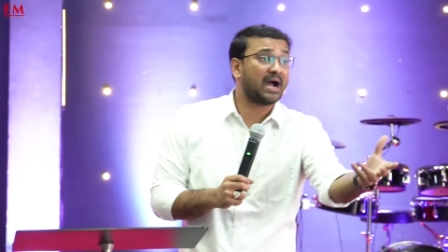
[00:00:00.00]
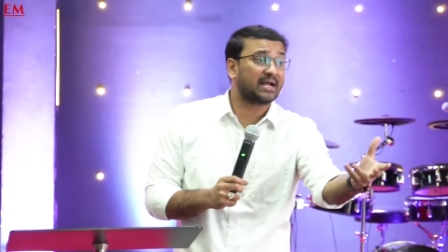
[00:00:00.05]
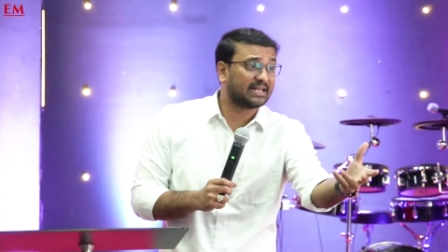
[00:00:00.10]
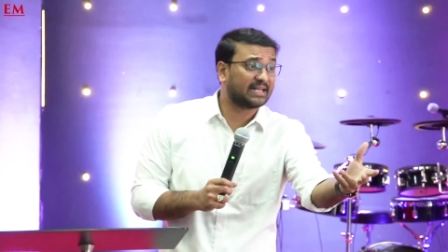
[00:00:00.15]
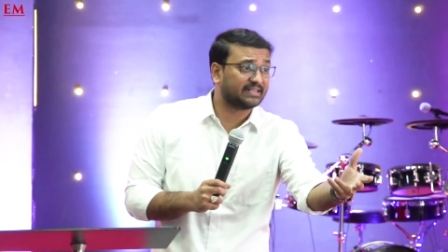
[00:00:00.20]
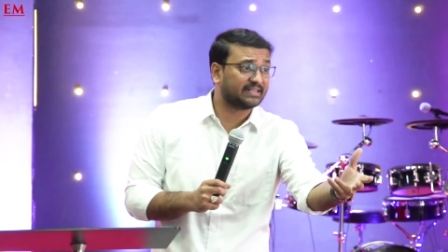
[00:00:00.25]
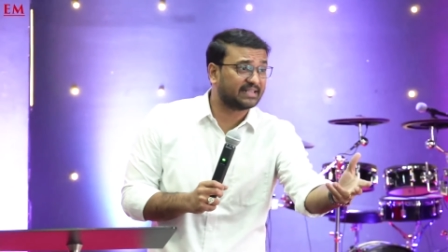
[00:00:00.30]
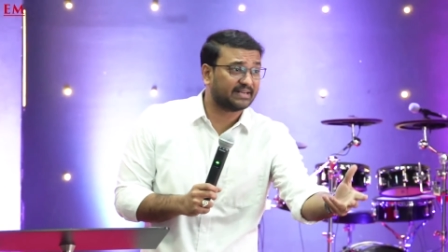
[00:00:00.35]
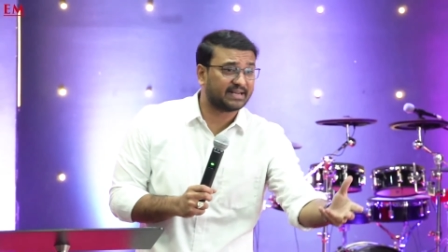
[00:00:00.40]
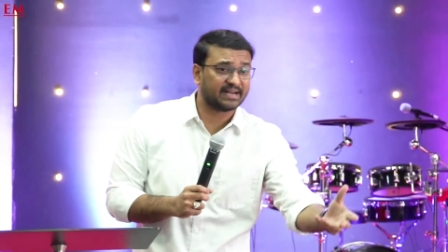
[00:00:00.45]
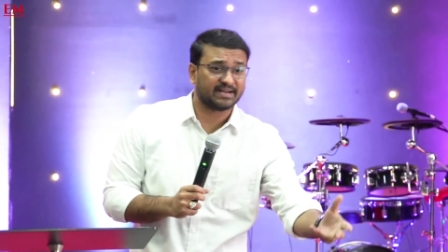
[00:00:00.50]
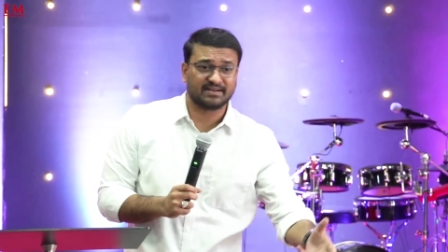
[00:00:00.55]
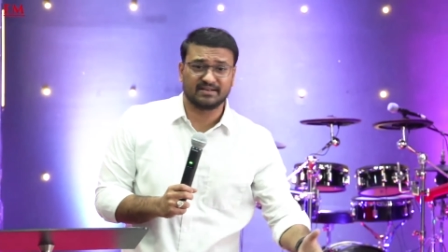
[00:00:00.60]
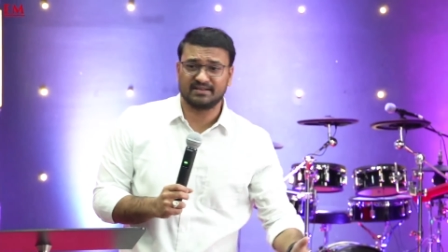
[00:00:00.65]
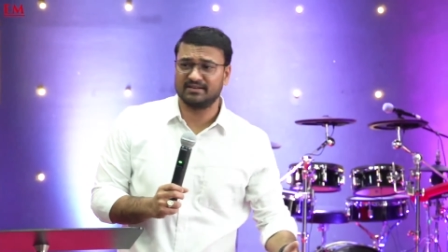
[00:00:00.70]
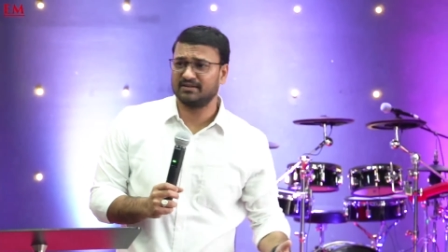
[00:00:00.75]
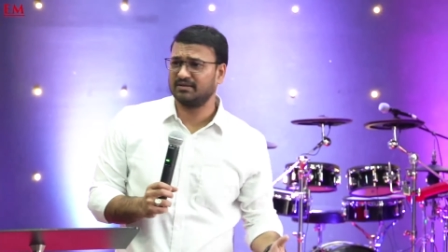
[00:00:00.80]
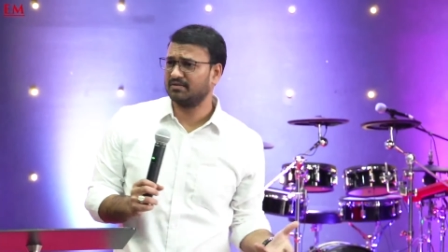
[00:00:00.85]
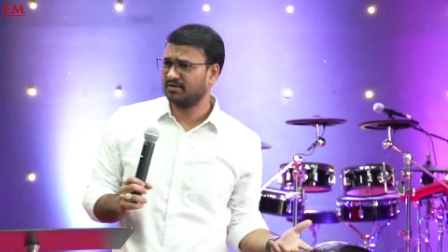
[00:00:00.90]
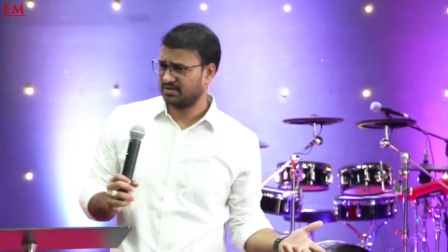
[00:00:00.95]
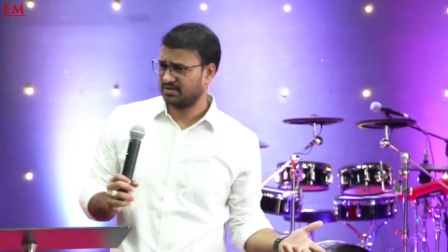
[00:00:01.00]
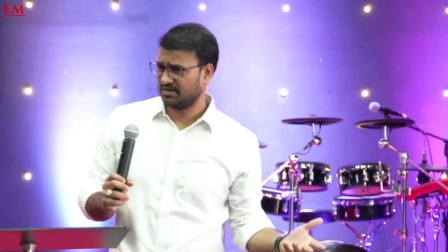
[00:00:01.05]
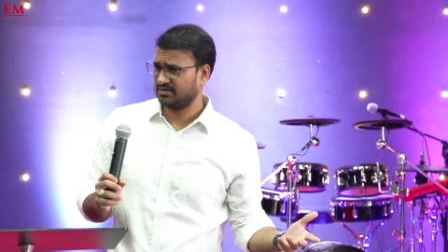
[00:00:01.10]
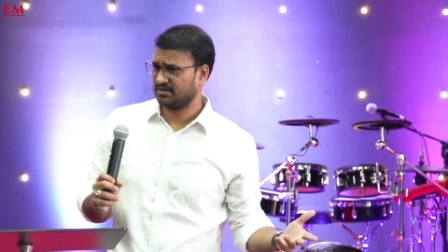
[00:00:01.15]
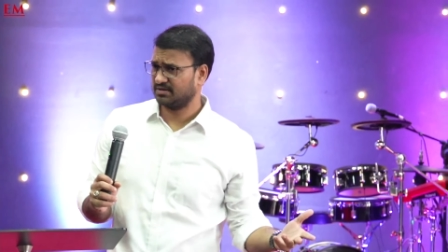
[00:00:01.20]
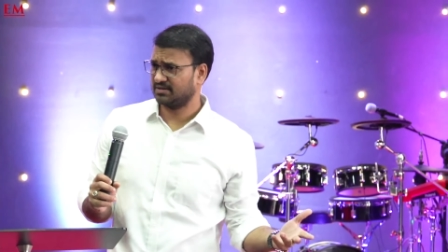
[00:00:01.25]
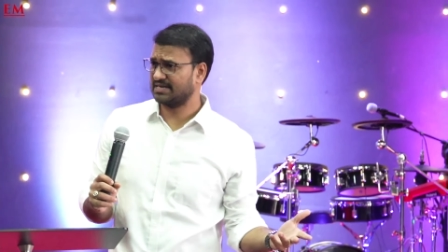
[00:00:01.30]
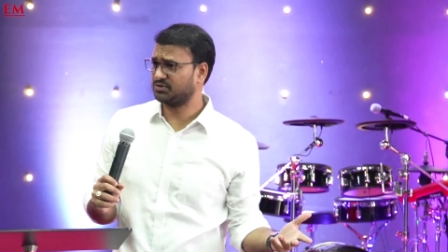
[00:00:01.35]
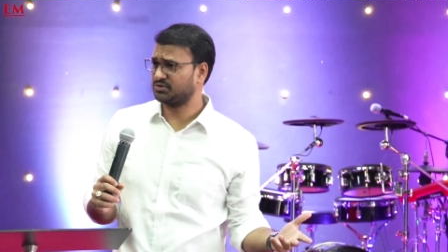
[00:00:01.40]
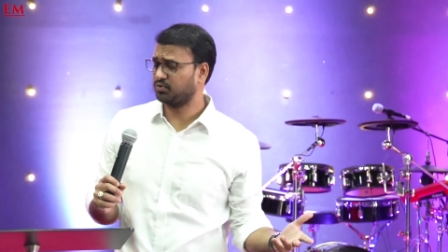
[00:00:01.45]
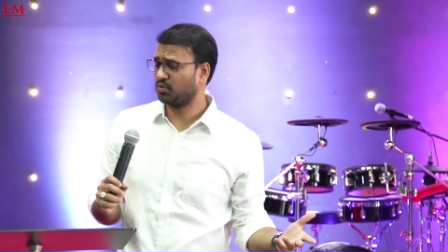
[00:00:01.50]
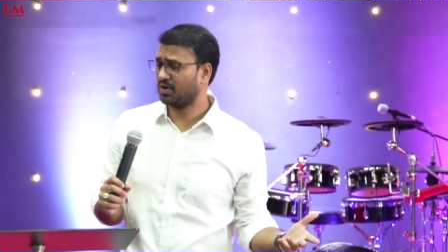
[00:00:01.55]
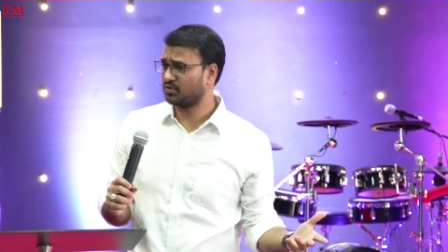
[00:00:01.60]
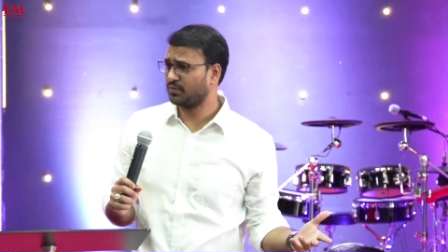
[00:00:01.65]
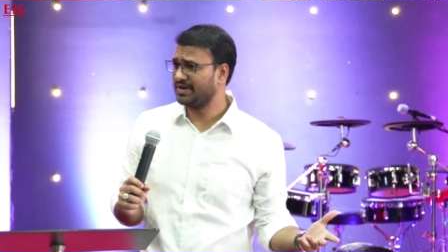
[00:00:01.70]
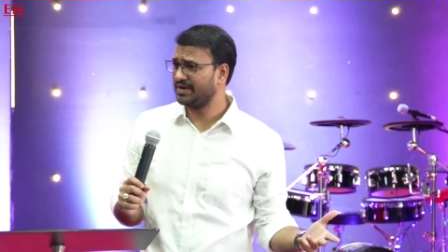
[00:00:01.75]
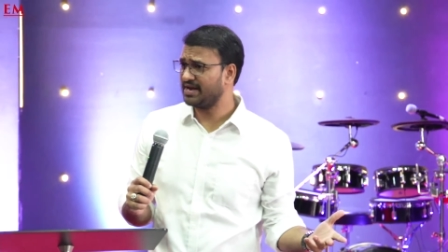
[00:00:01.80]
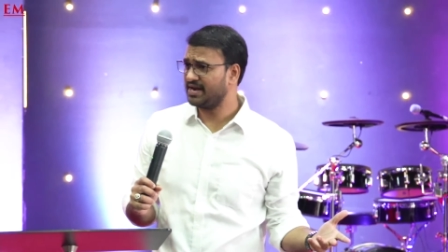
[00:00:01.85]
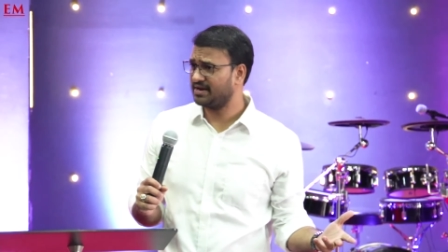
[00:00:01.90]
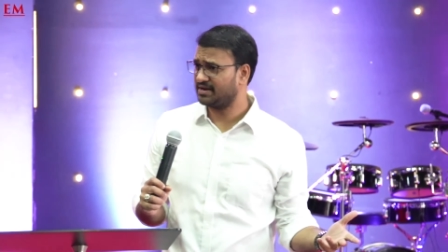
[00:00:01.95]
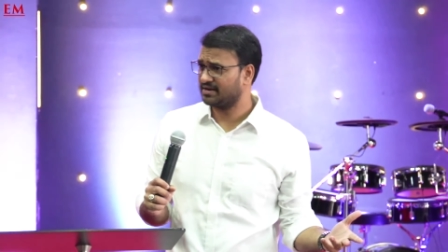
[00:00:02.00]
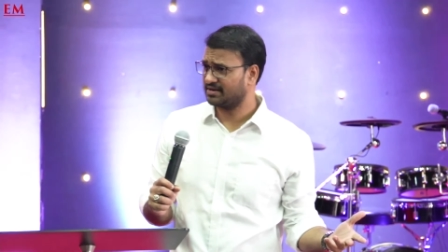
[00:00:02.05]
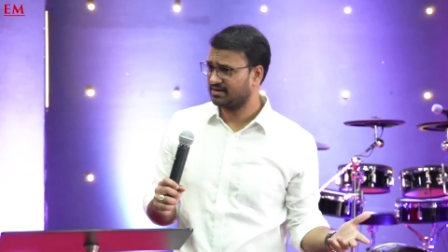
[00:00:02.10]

that they did. That's what we need.